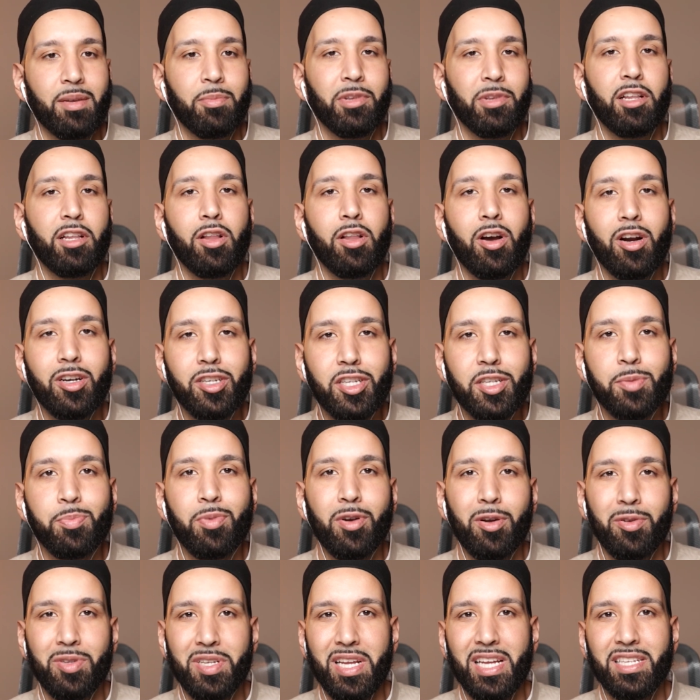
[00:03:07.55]
Some of the
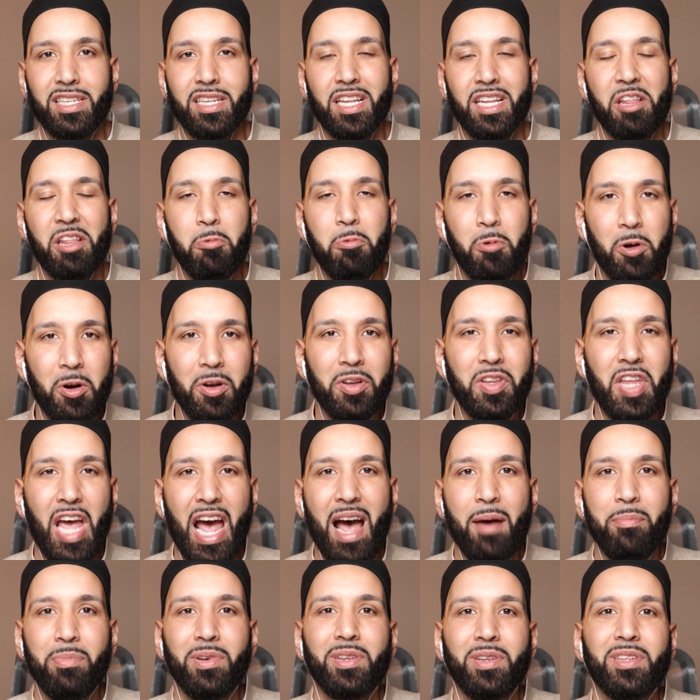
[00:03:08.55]
largest protests in the world
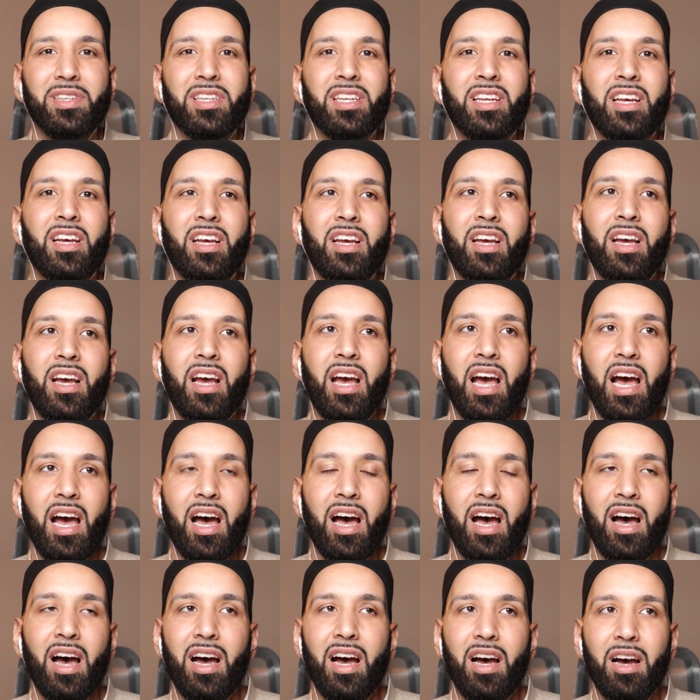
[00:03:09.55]
happened
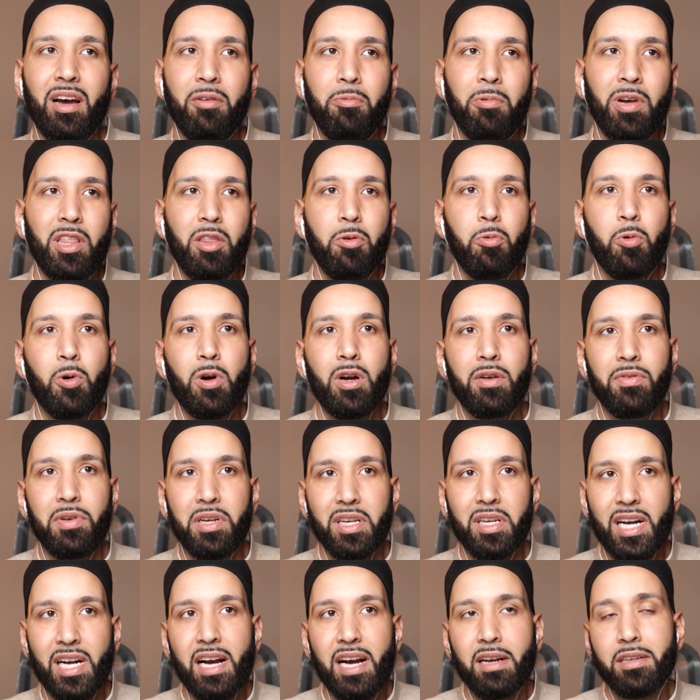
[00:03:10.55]
when the war of
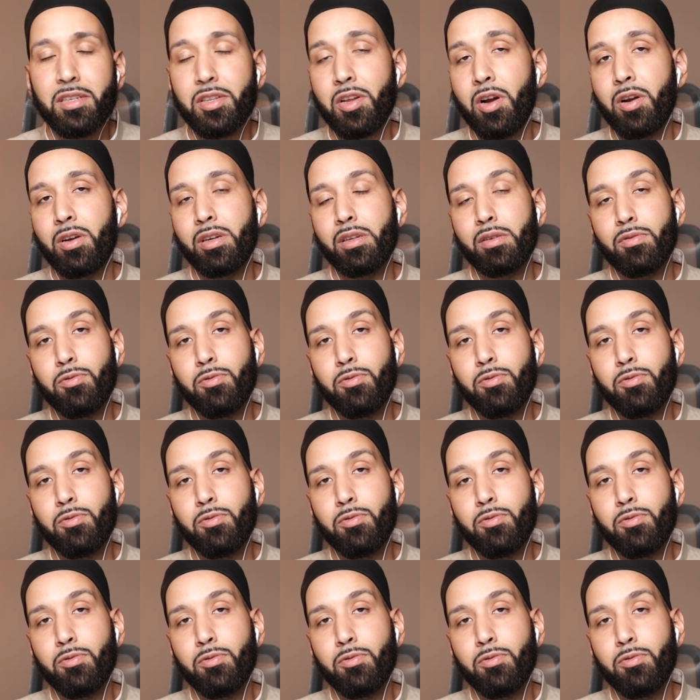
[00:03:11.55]
Iraq started.